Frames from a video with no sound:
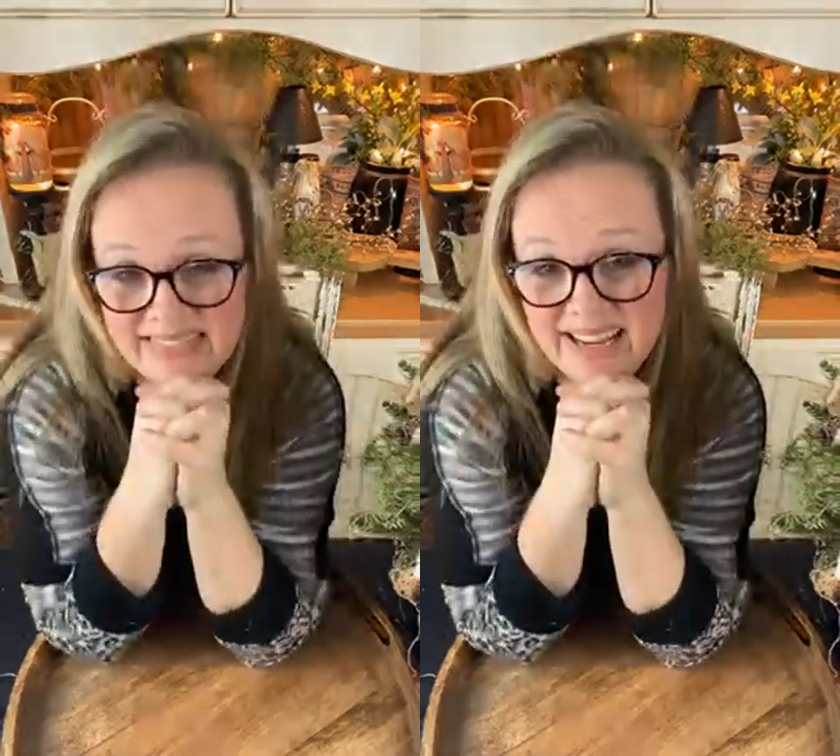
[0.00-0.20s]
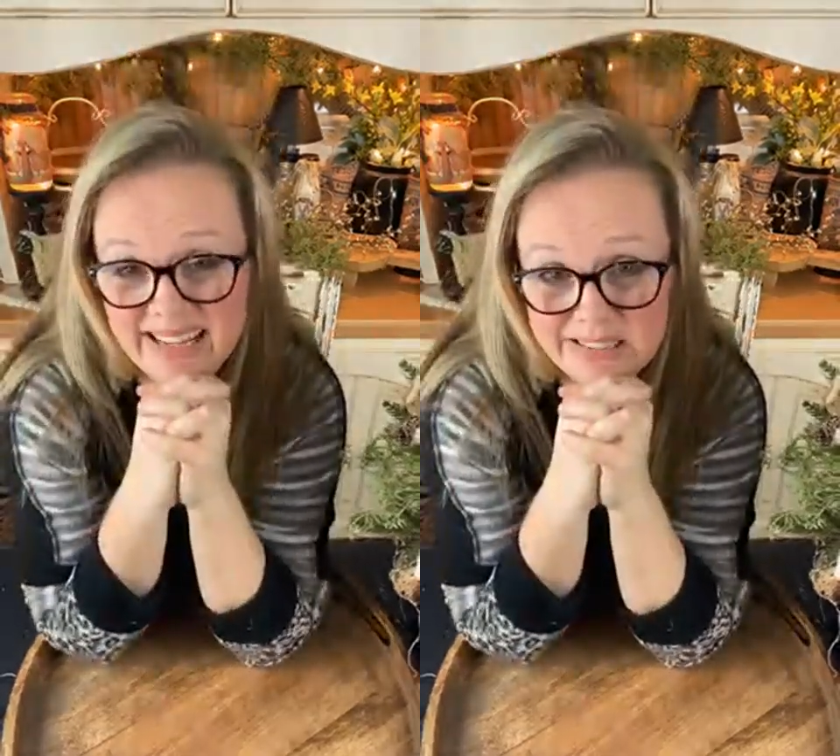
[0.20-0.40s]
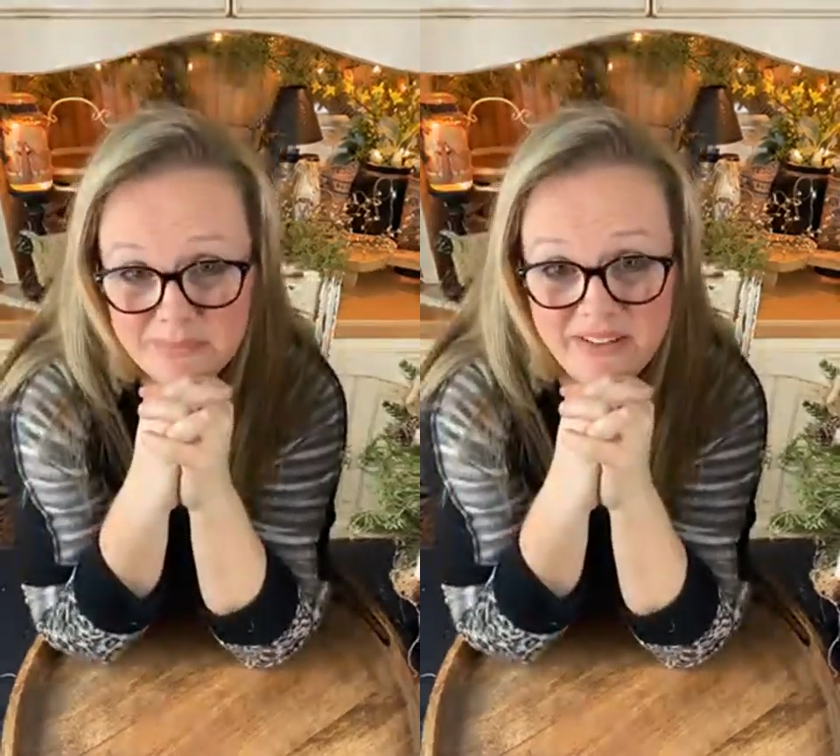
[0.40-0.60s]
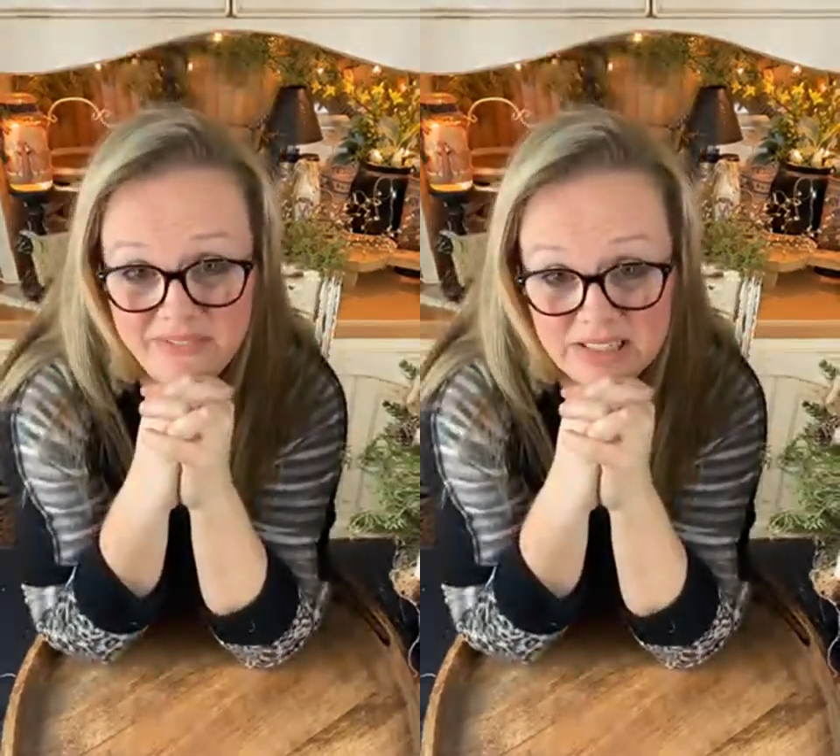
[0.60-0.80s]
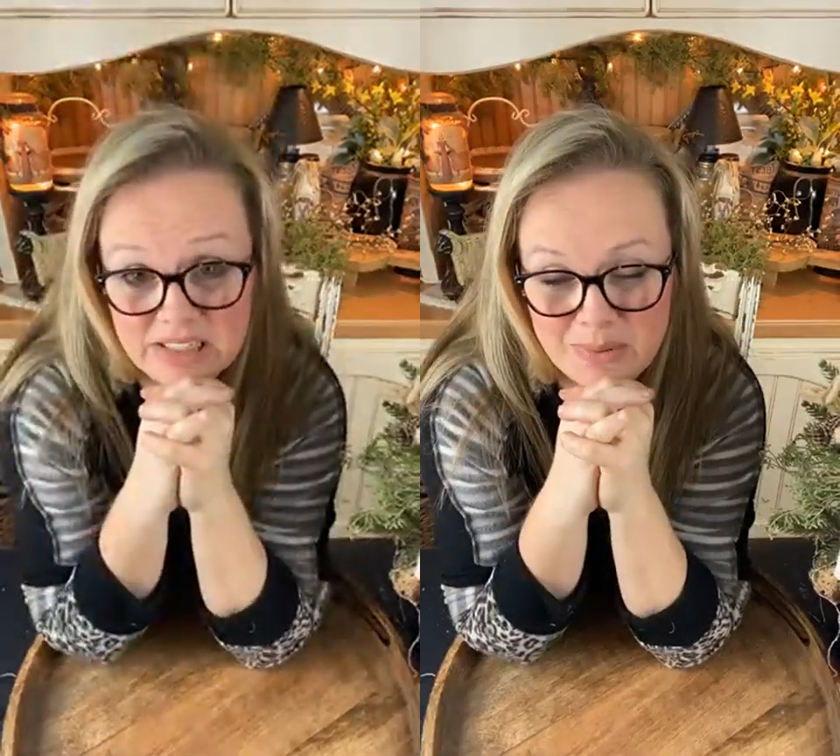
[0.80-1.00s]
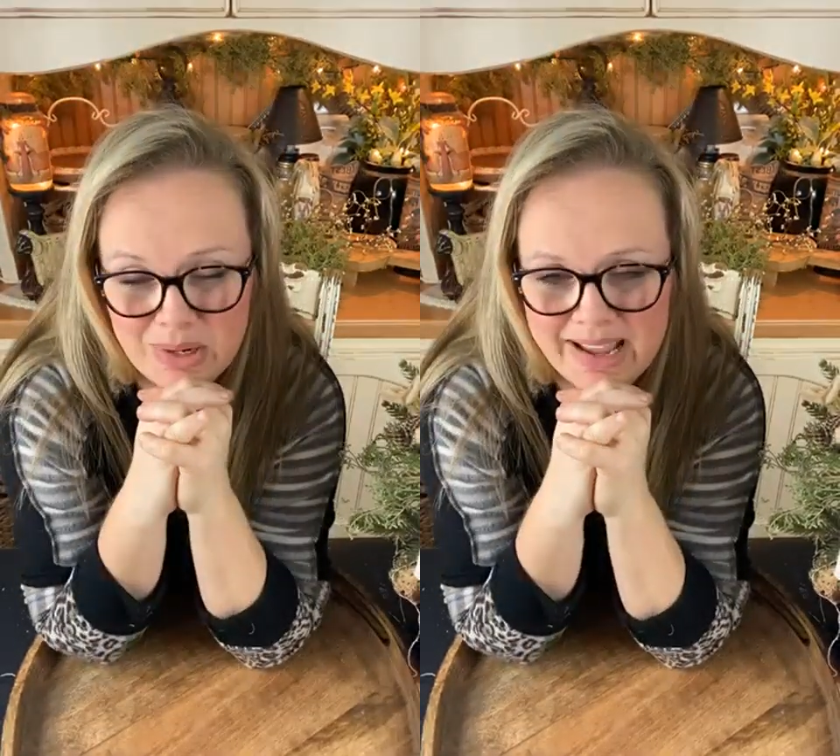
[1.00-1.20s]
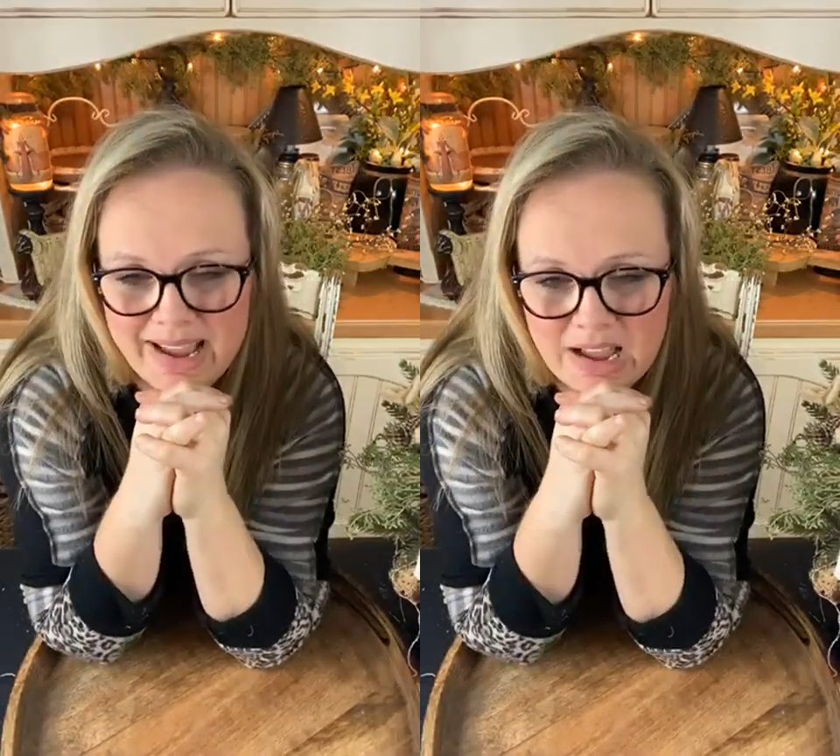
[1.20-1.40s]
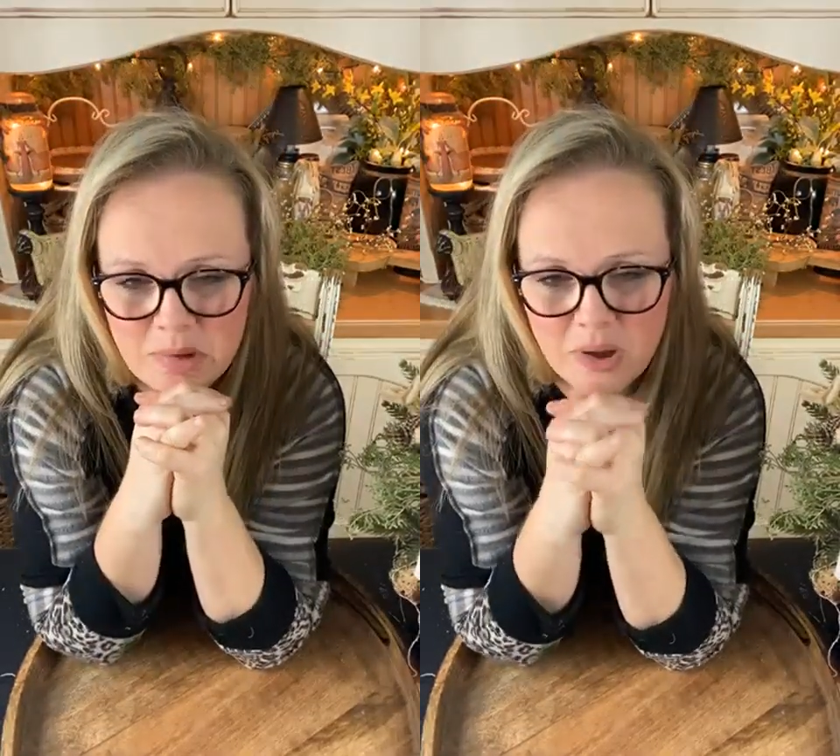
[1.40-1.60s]
think it's my Facebook
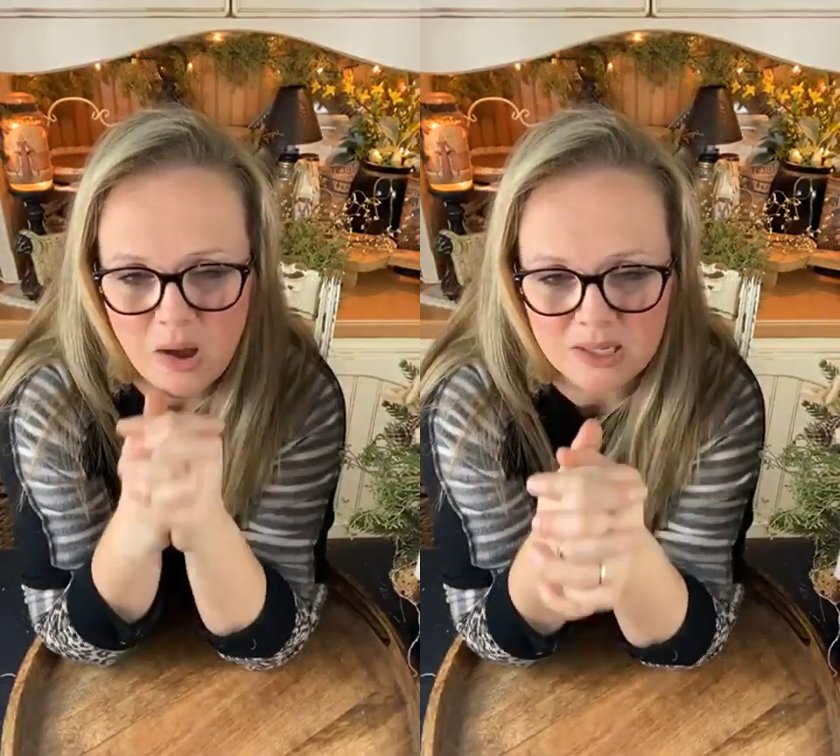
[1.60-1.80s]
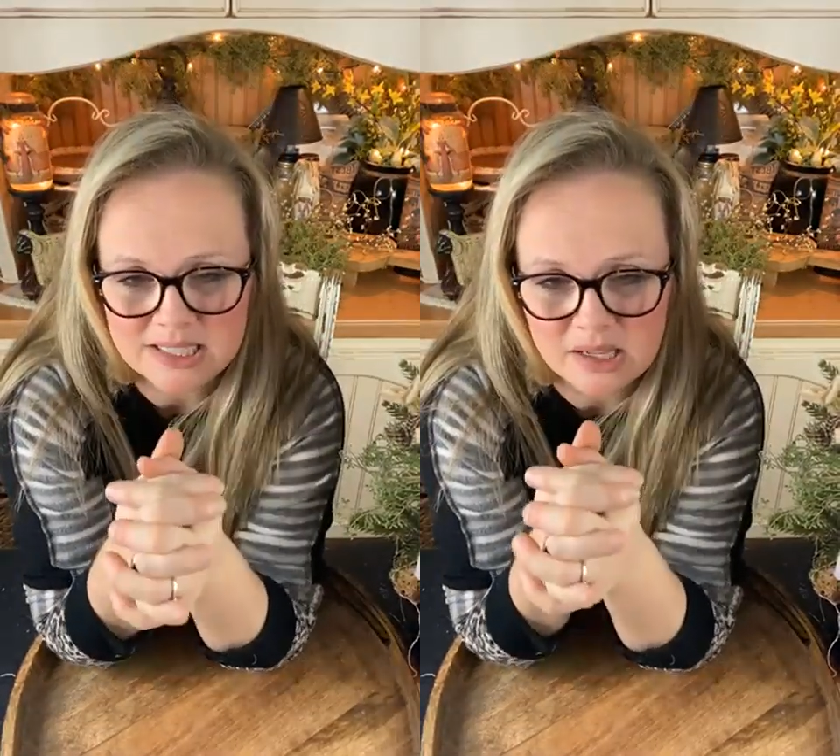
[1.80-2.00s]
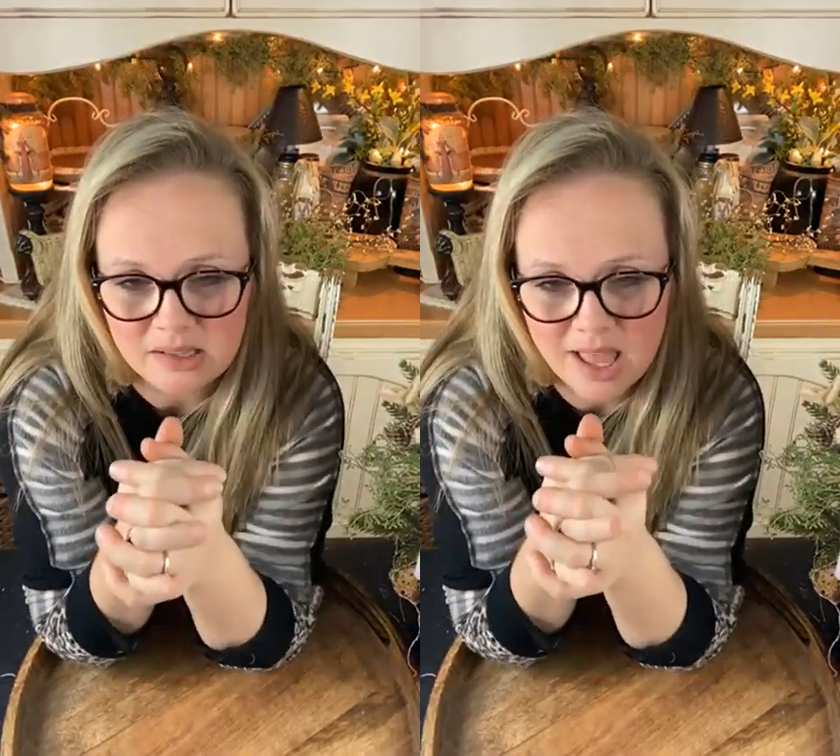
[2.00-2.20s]
app, honestly.